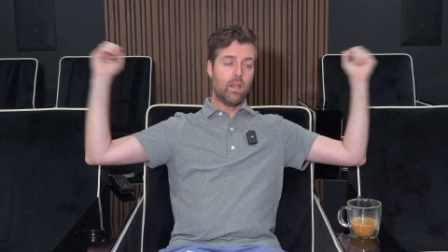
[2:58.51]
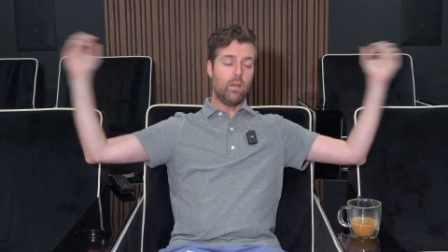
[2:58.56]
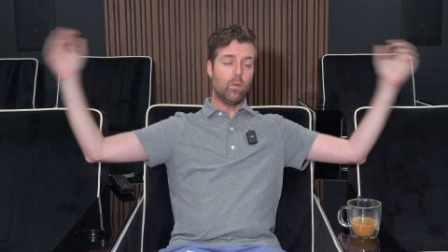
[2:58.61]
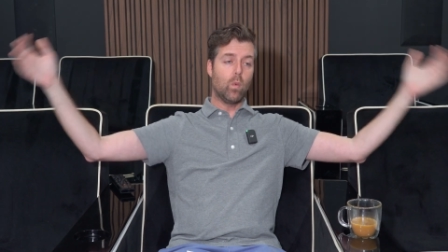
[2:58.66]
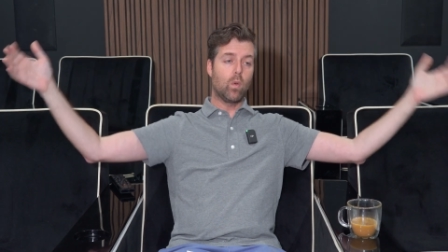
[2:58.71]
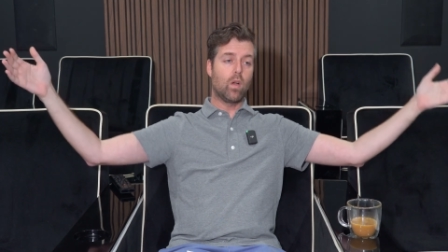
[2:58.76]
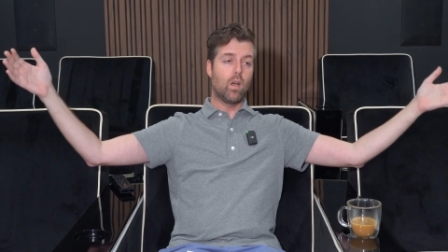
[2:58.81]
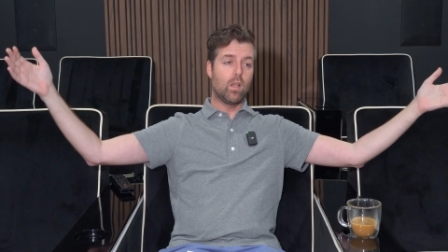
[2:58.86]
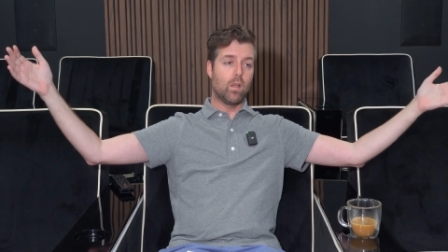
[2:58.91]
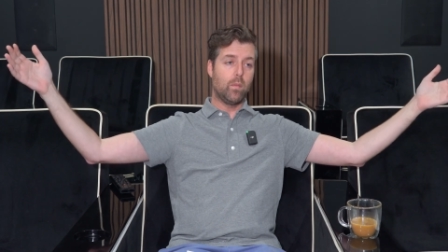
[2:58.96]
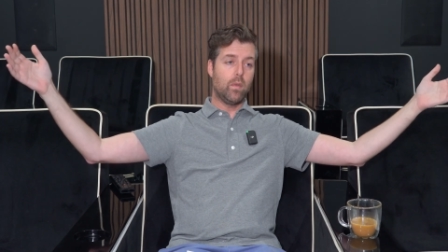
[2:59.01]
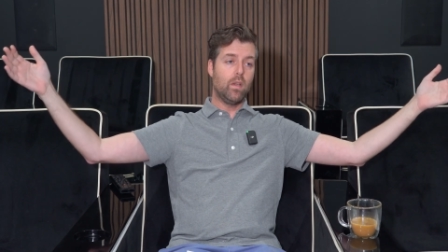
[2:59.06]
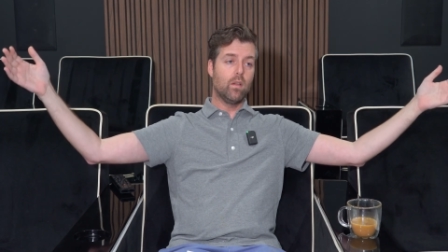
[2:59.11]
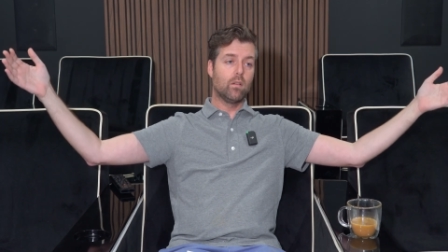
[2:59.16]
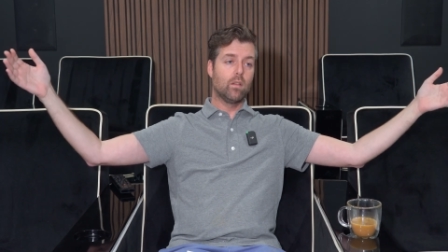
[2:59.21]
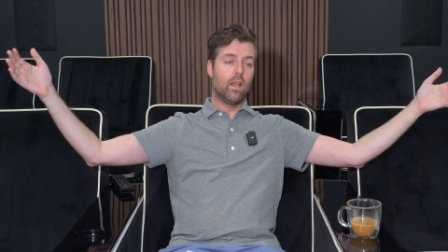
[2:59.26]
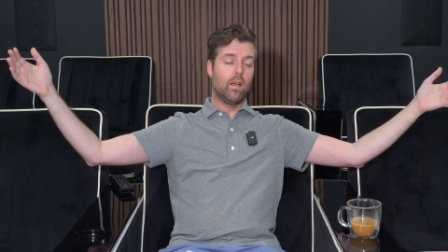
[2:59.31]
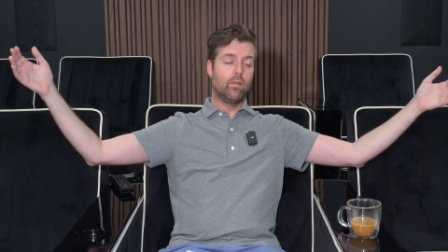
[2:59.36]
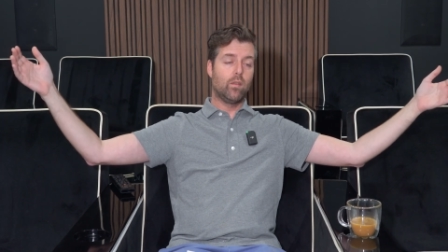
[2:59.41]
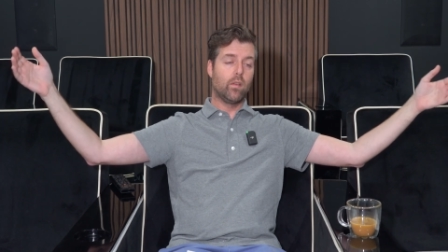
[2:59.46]
we'll call them
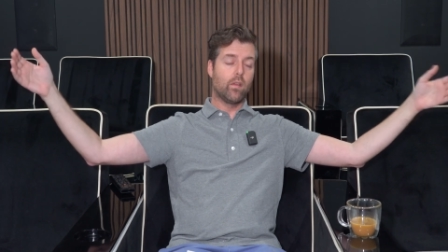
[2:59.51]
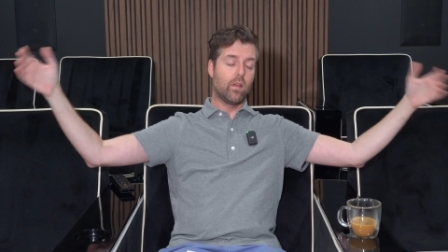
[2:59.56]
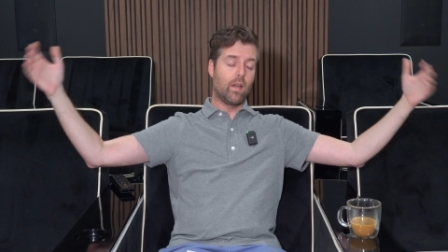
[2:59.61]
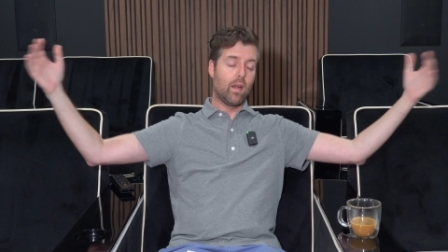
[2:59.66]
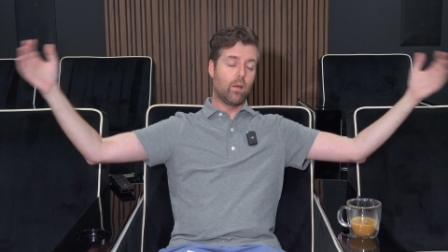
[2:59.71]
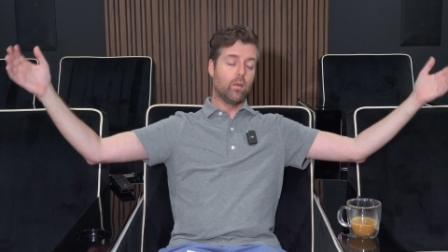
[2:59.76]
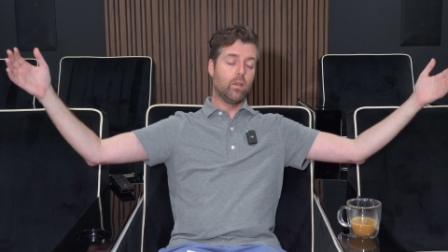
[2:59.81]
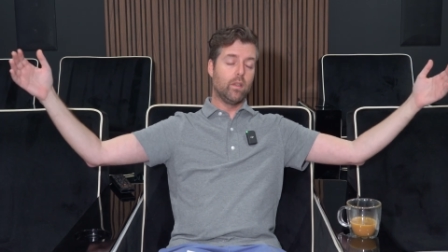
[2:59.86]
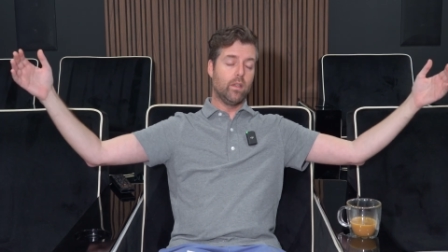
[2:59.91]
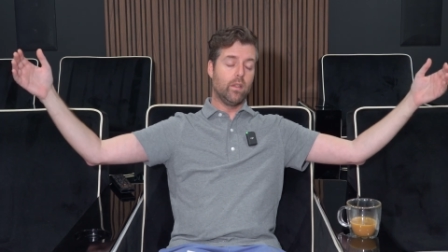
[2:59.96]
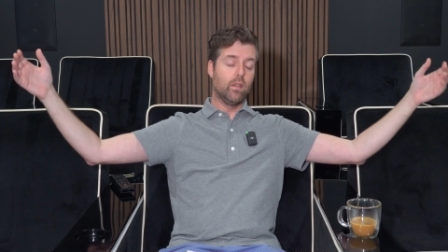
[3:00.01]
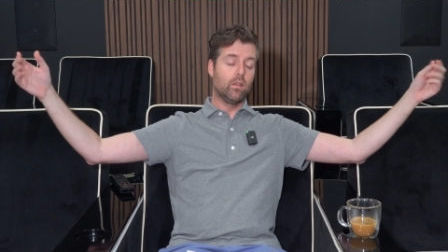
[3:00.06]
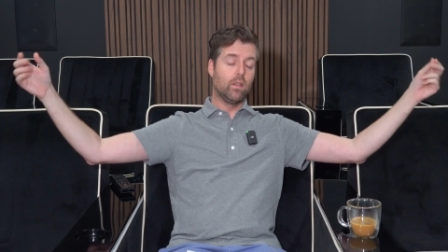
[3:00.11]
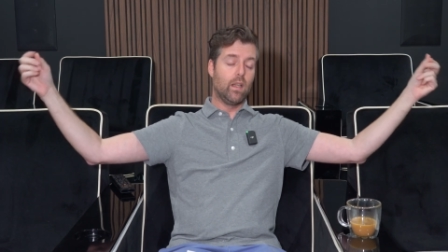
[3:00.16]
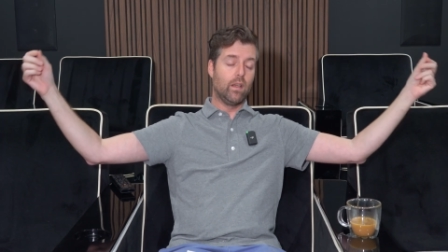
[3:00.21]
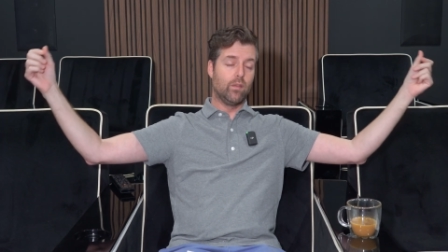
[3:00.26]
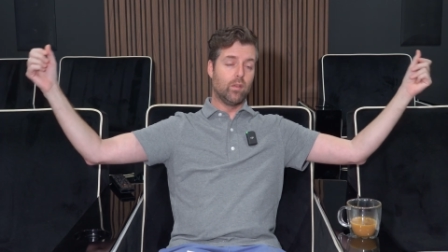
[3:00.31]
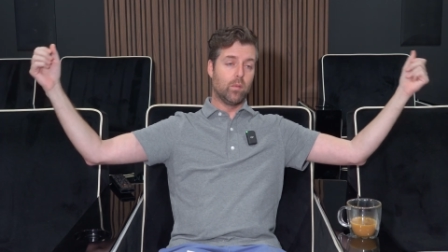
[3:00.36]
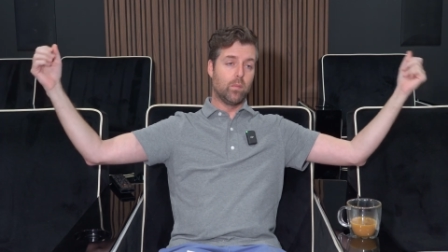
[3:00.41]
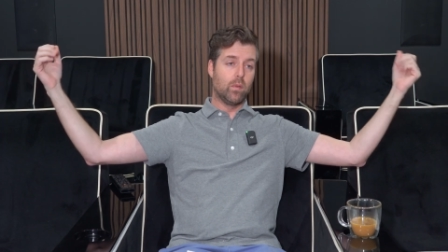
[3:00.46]
ear level. They're not really ear
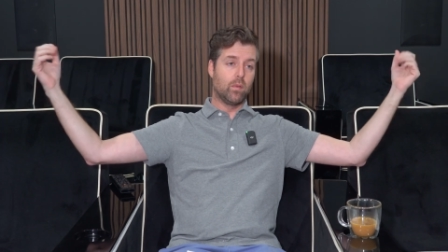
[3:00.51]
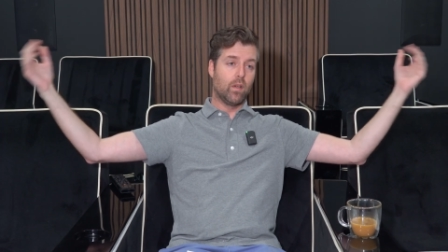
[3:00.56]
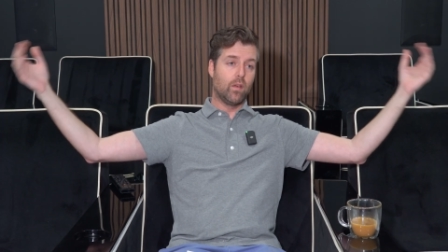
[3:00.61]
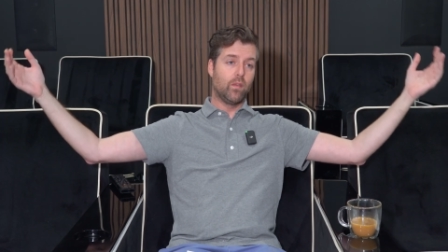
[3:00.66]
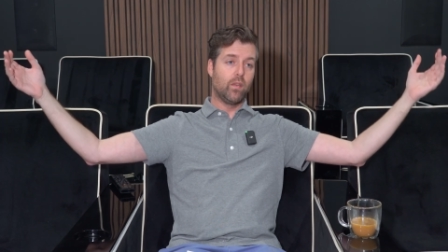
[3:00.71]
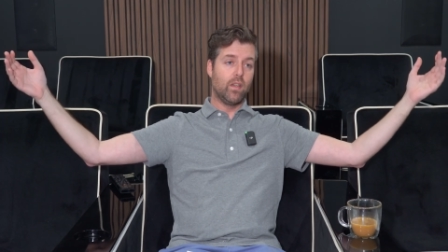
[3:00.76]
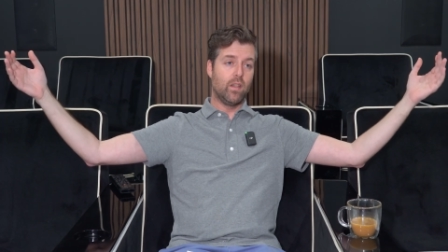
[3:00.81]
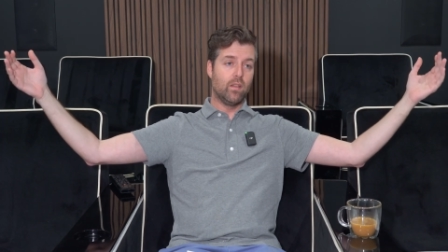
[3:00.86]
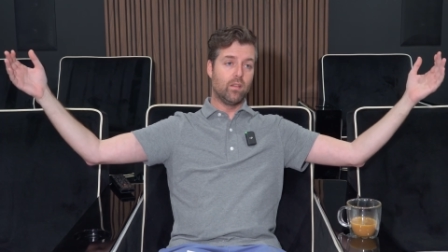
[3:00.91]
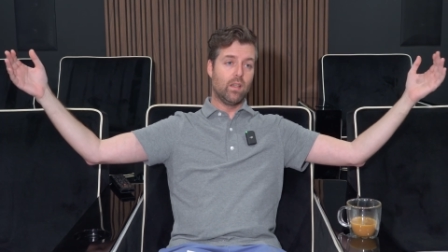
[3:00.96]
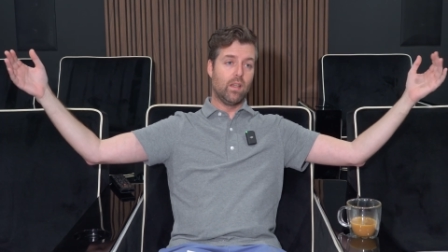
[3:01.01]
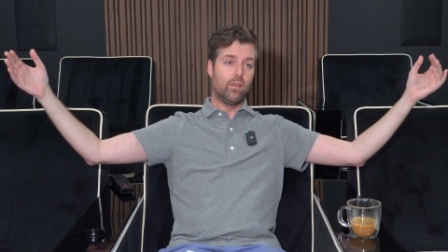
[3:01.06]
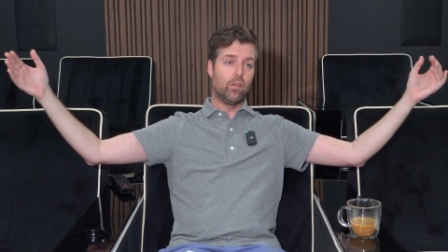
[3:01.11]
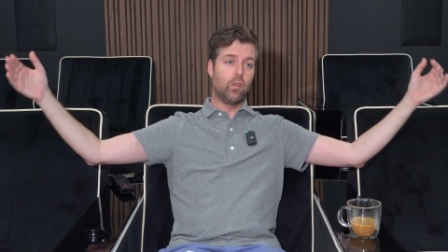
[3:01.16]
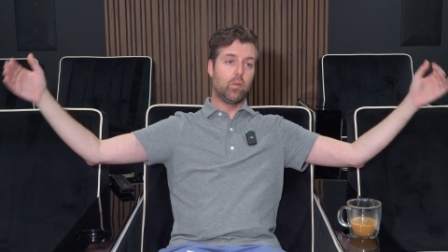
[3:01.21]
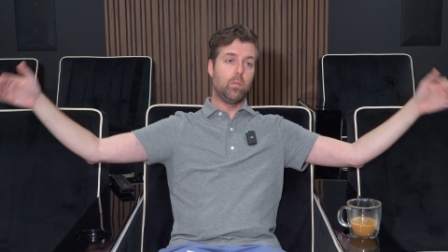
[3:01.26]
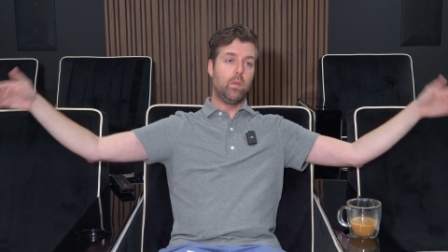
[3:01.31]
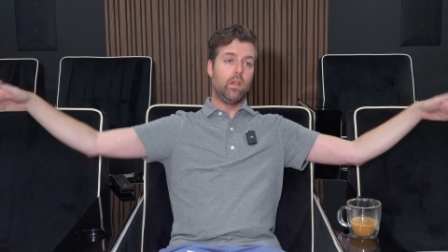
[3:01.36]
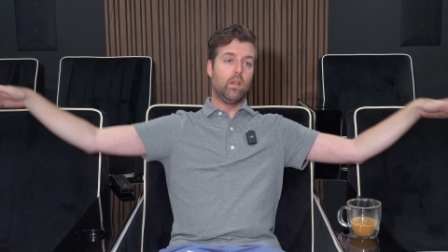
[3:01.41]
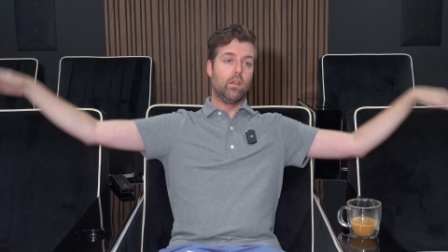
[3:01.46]
level, but roughly ear level
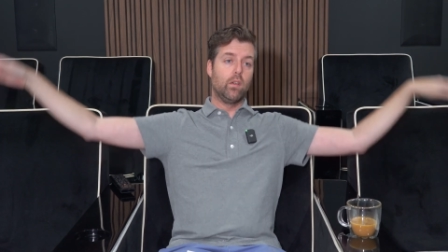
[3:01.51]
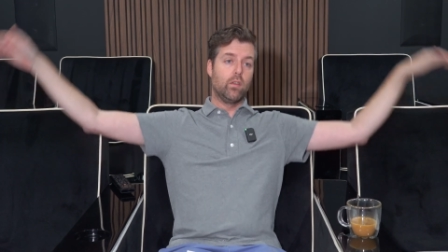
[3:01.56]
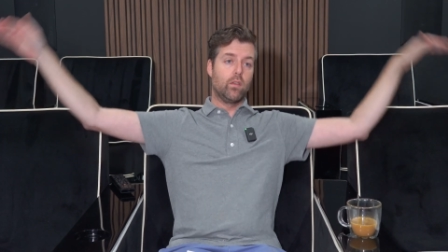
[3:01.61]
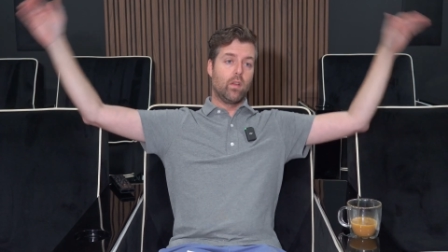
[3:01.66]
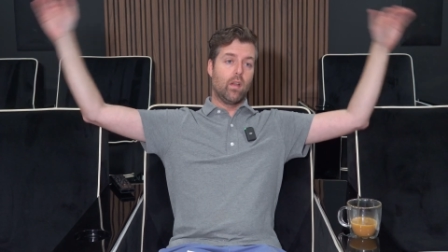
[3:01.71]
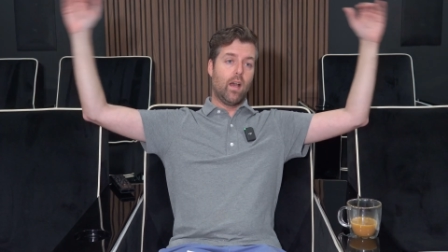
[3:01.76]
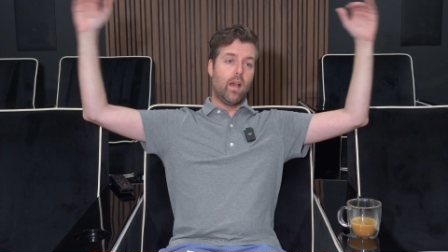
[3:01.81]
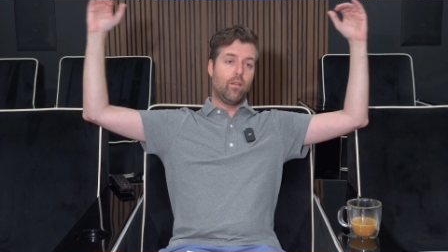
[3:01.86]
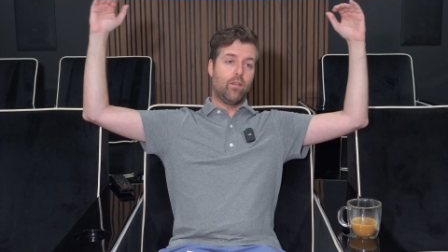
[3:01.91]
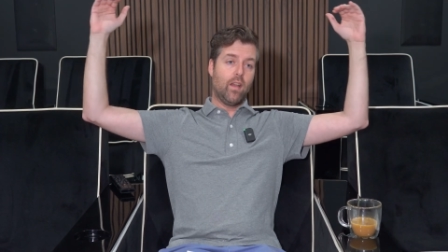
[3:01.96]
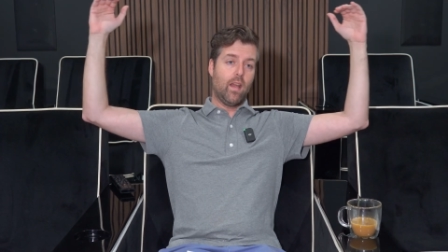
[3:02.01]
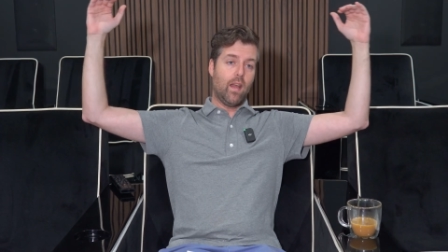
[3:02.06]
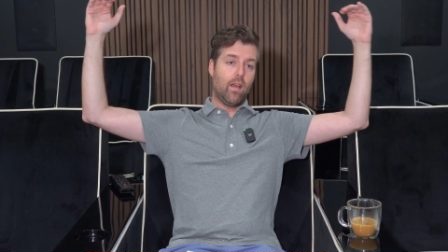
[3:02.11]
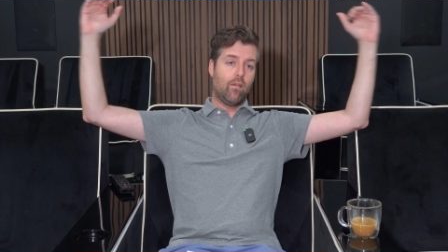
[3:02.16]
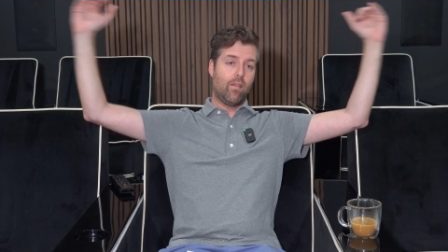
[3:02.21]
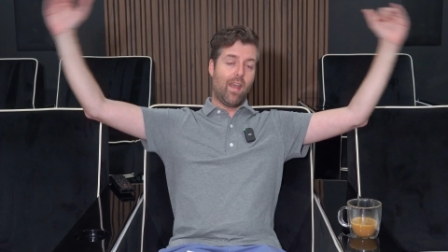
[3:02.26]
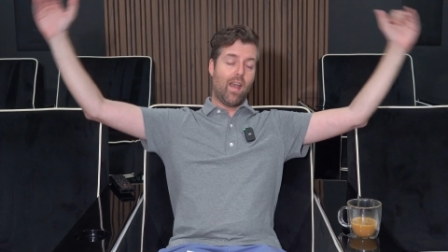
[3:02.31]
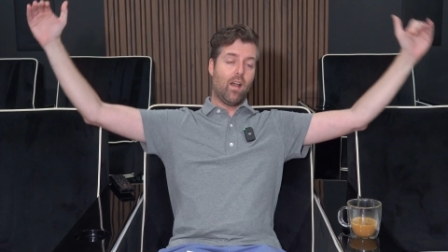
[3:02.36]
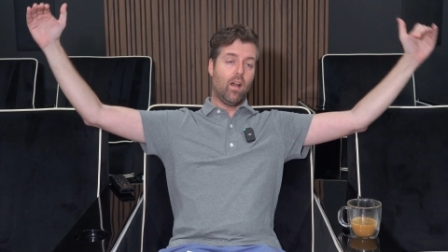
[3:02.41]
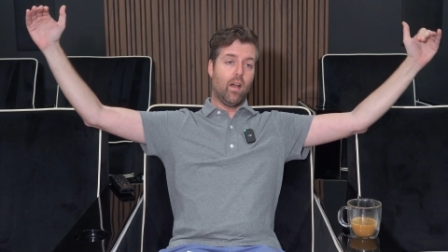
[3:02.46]
speakers. They'll have to
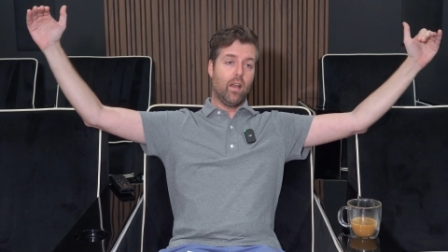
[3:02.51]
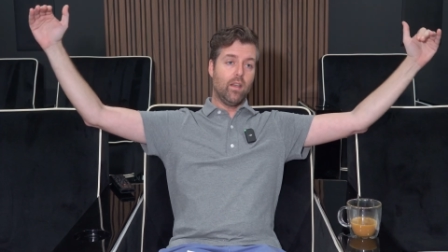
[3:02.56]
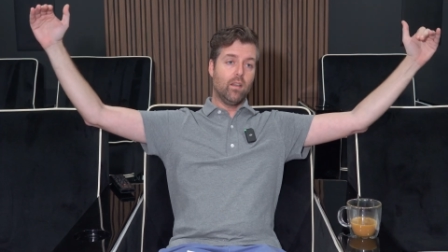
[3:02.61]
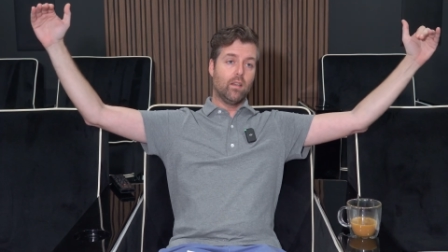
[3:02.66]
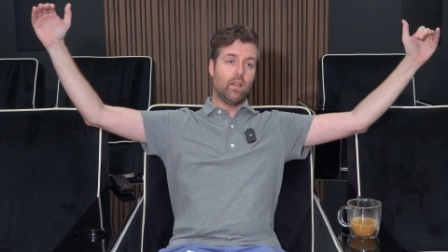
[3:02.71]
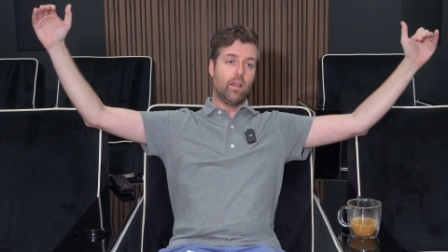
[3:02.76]
have that height